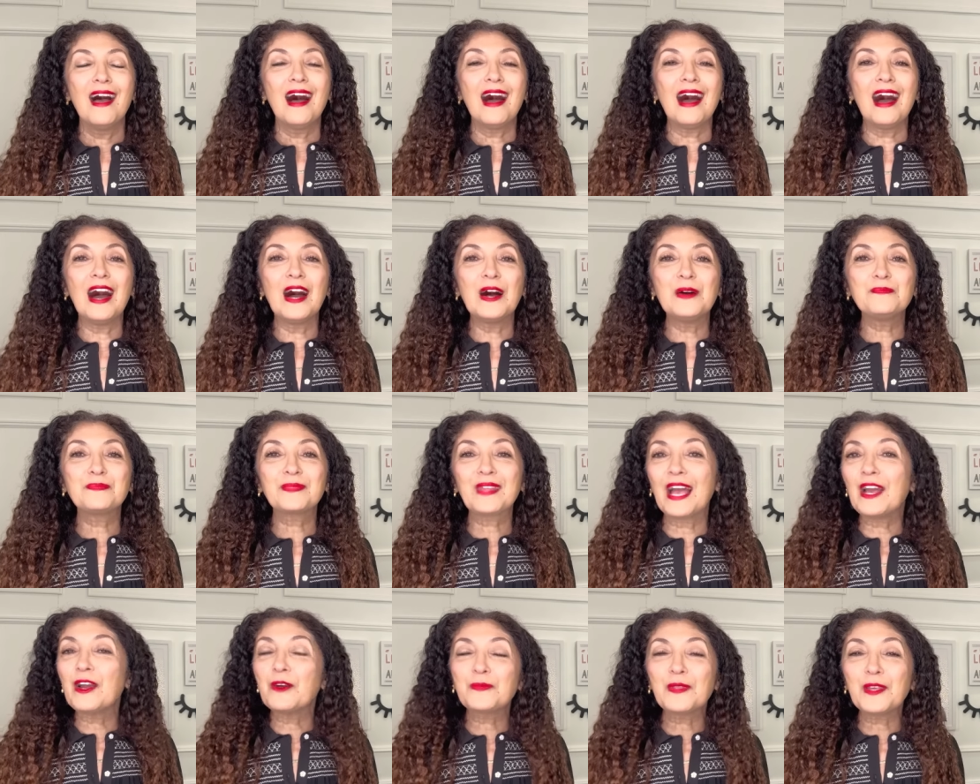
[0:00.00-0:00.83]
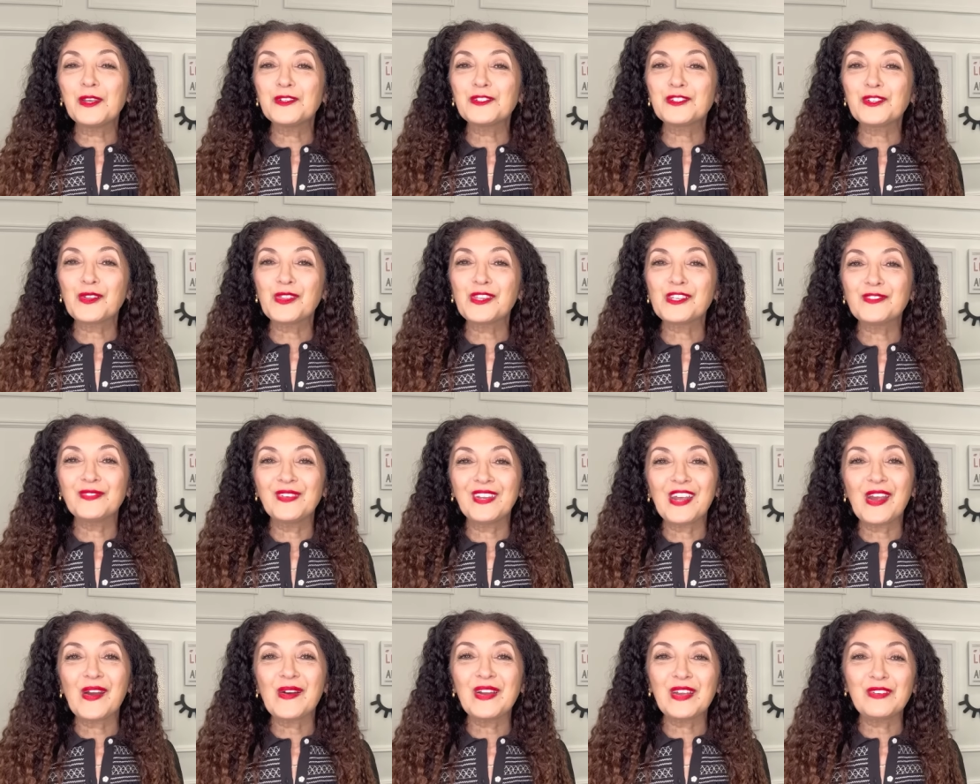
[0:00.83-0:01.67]
Um, I hope that you enjoyed this
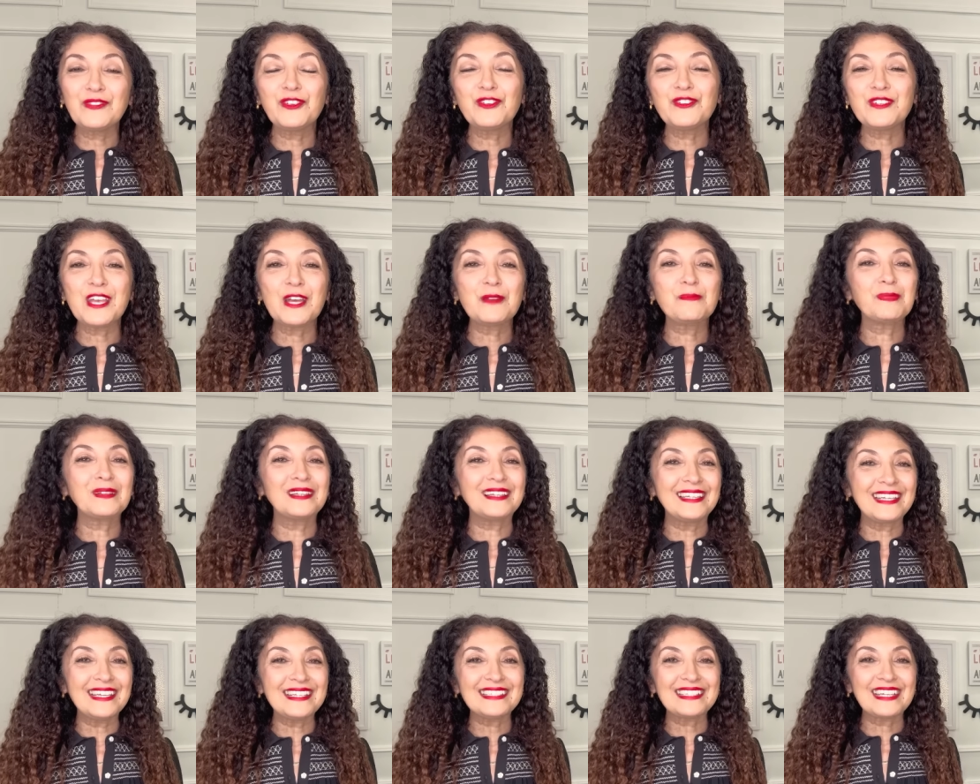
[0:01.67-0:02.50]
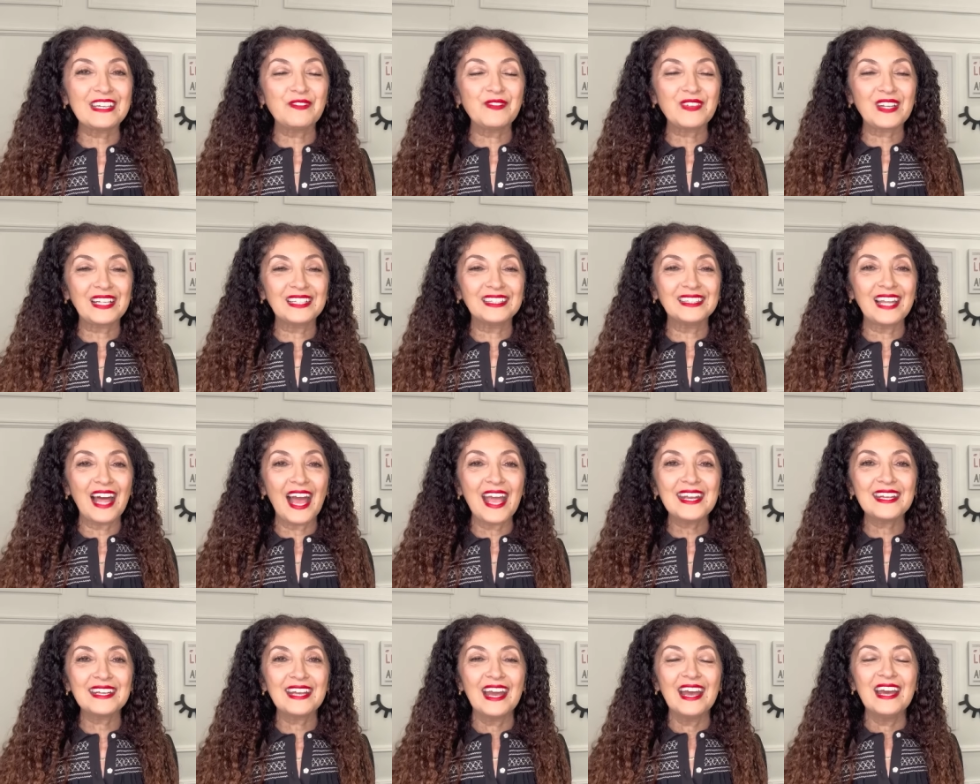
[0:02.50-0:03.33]
video. If you did, please give it a
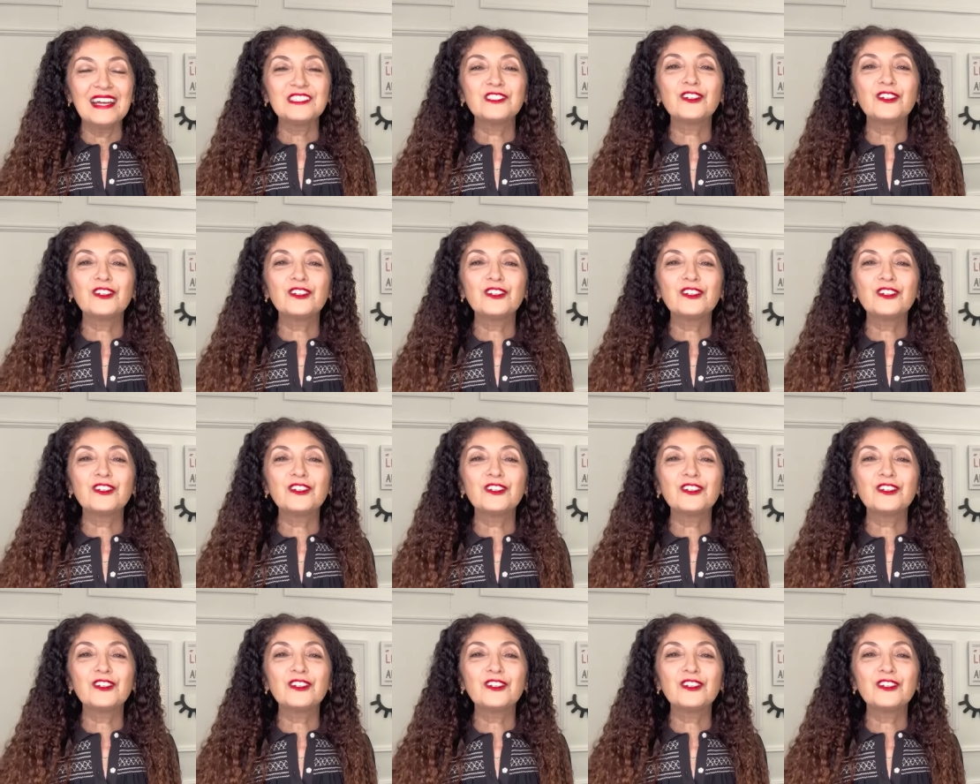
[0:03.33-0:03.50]
like.